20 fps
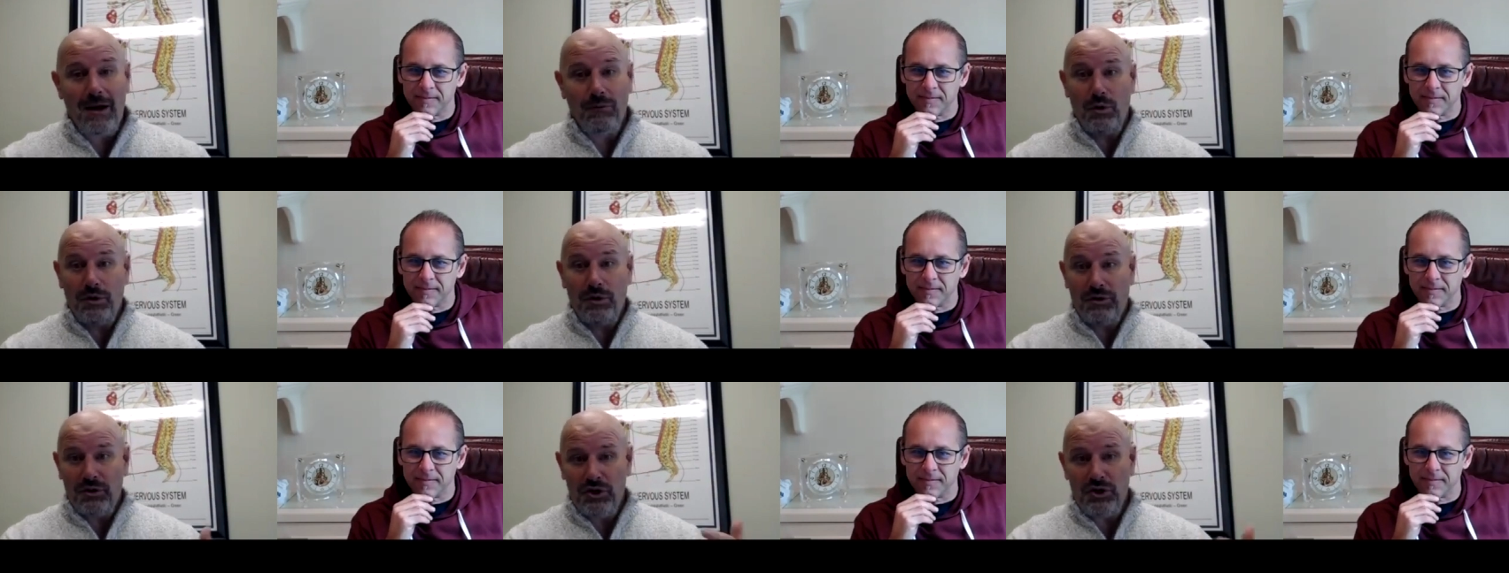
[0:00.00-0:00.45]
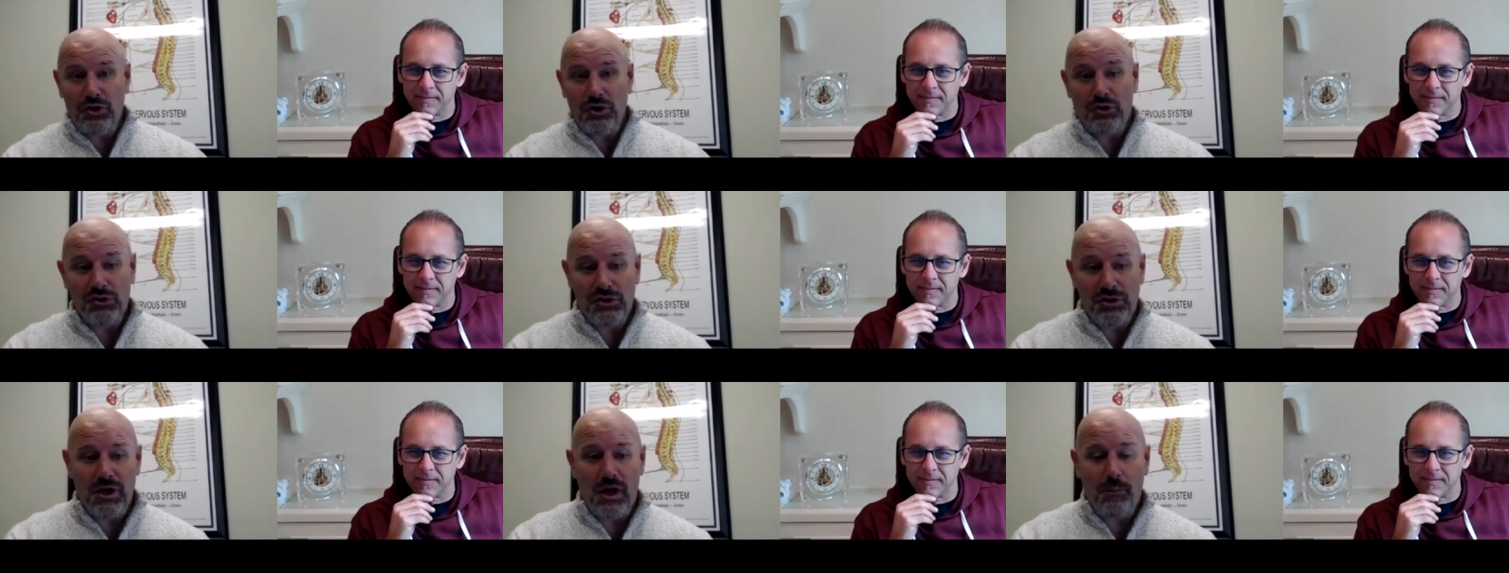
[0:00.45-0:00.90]
Speaker 1: with
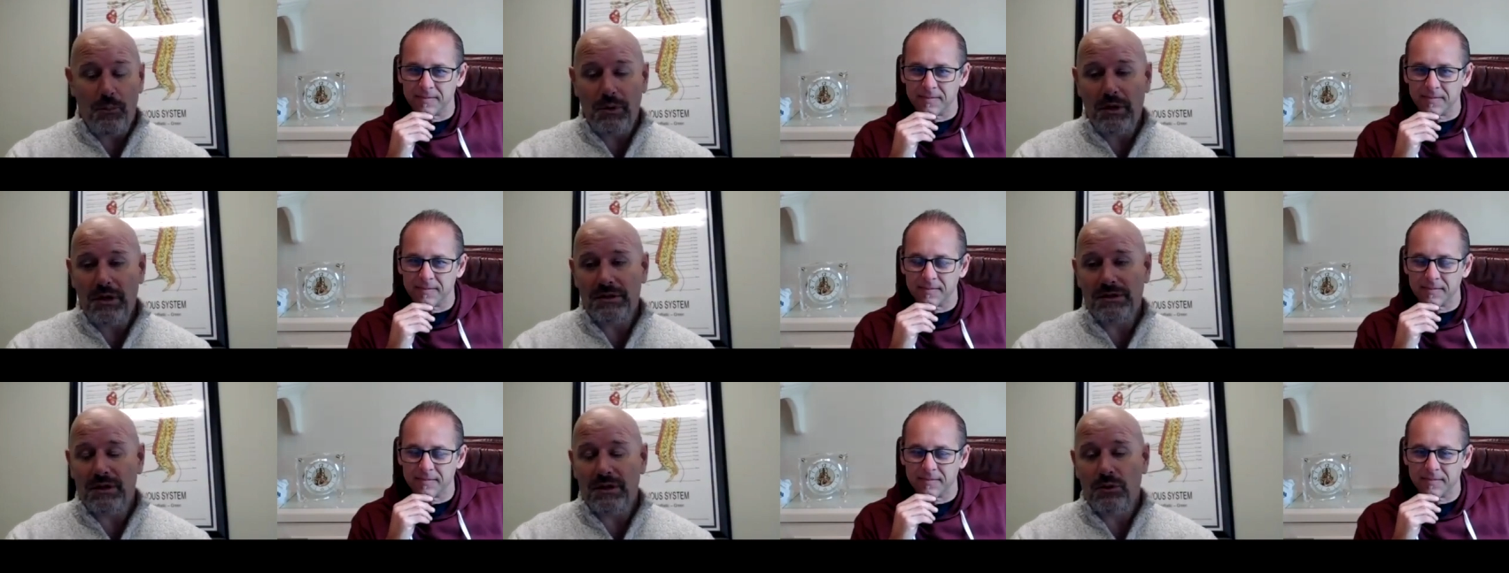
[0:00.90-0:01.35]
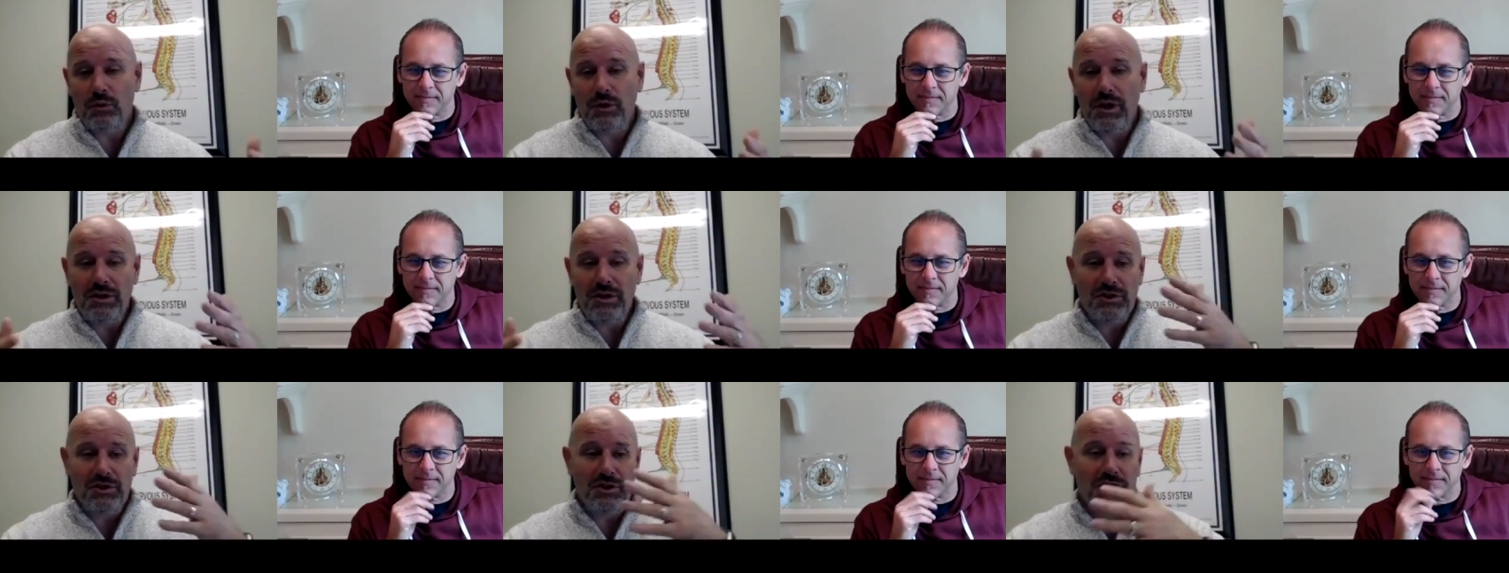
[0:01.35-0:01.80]
insurance companies and the
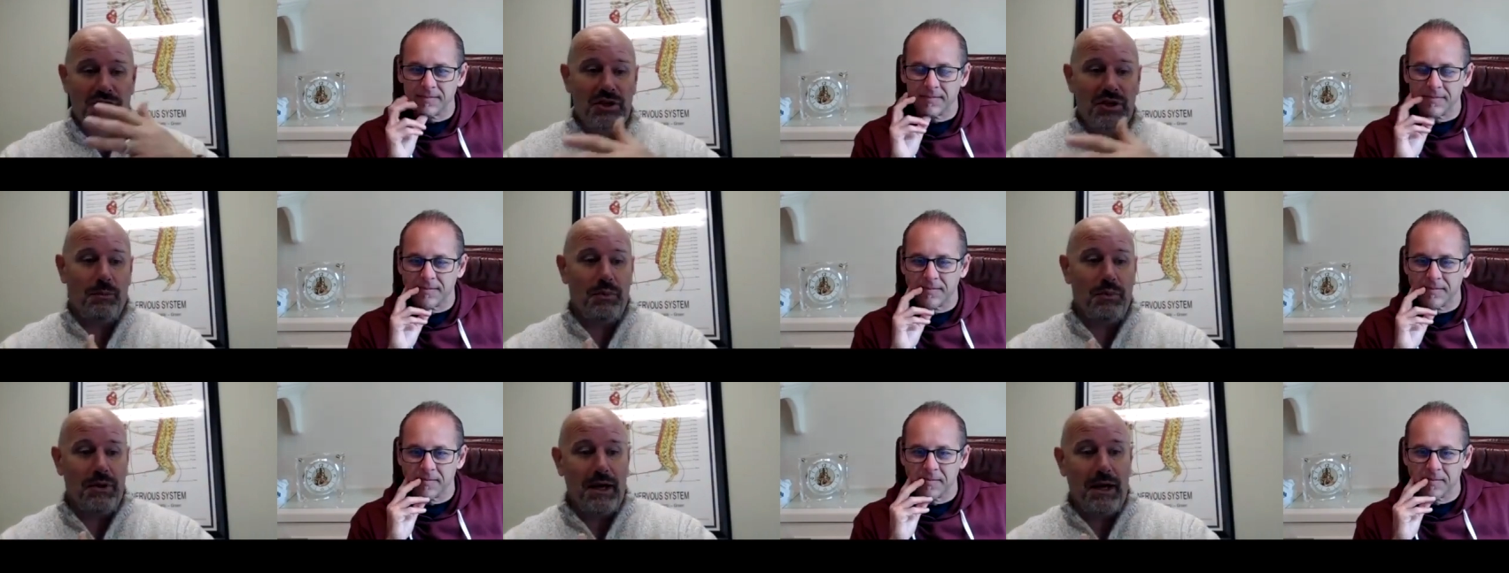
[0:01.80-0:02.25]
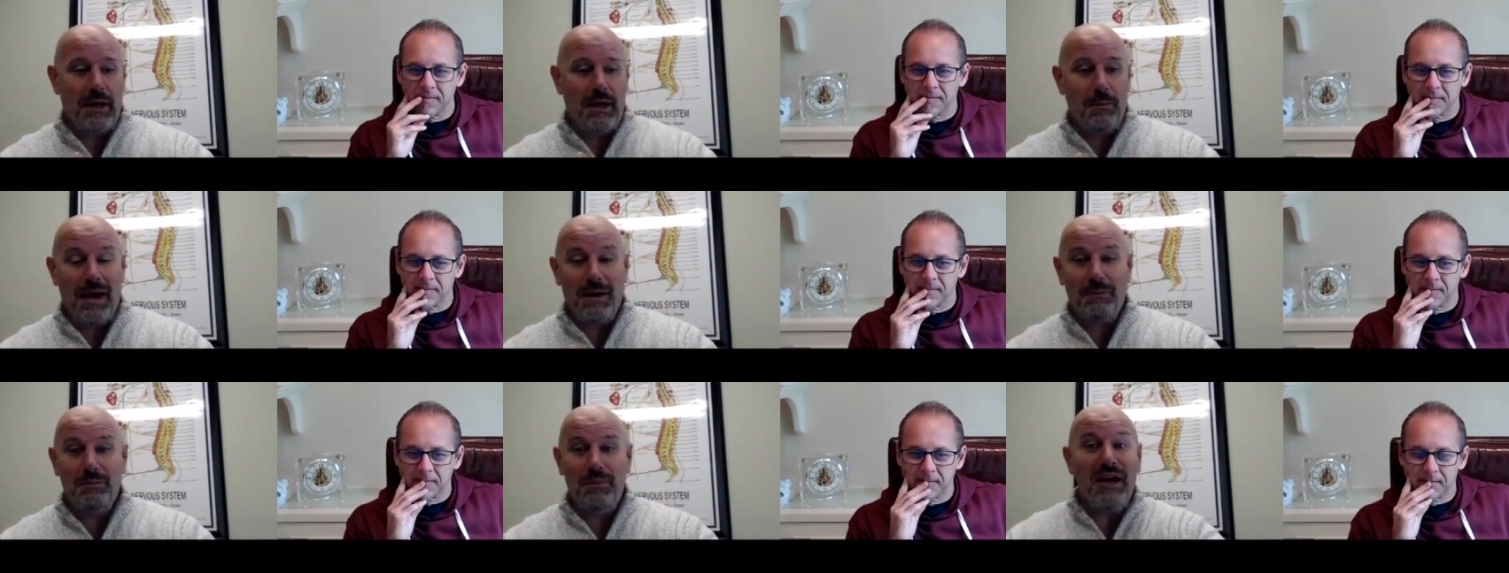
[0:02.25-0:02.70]
relationship that
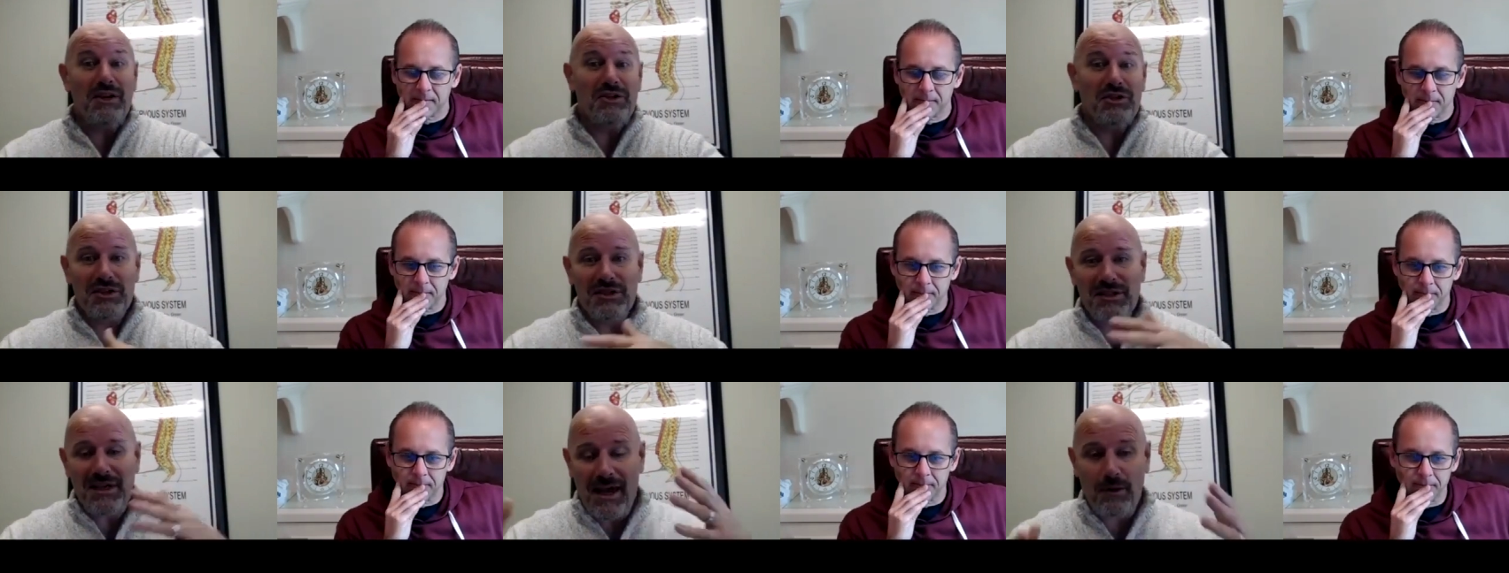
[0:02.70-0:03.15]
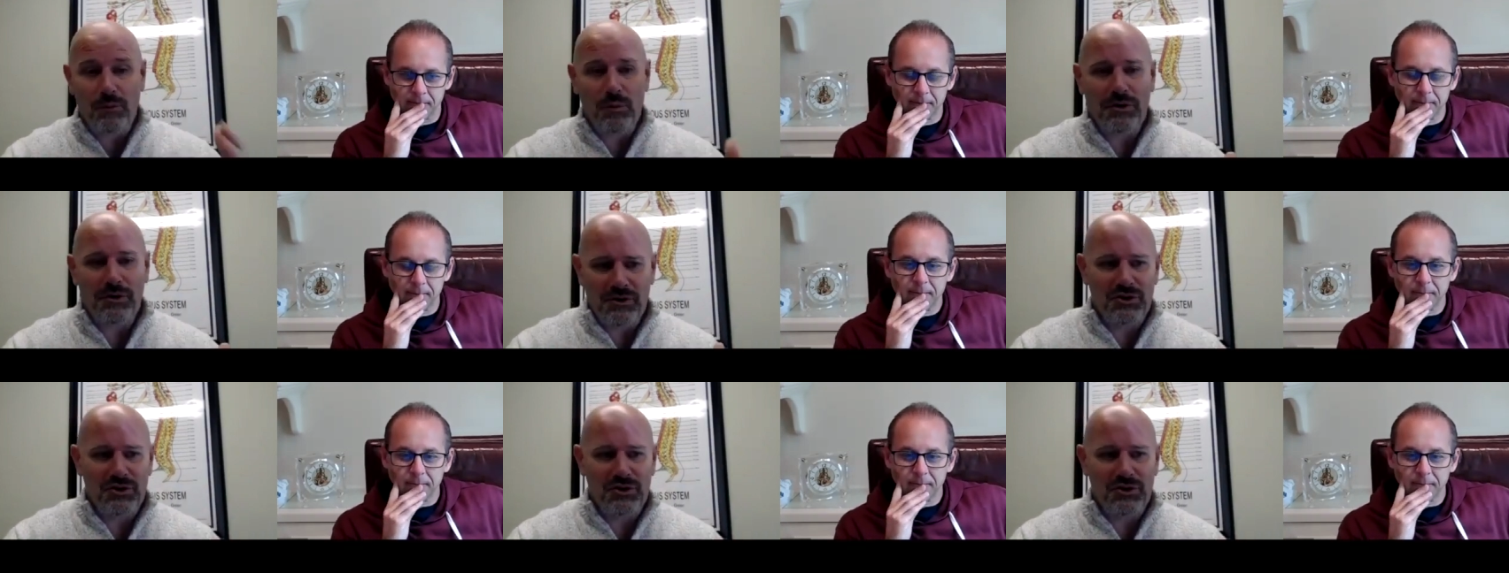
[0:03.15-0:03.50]
my patients had with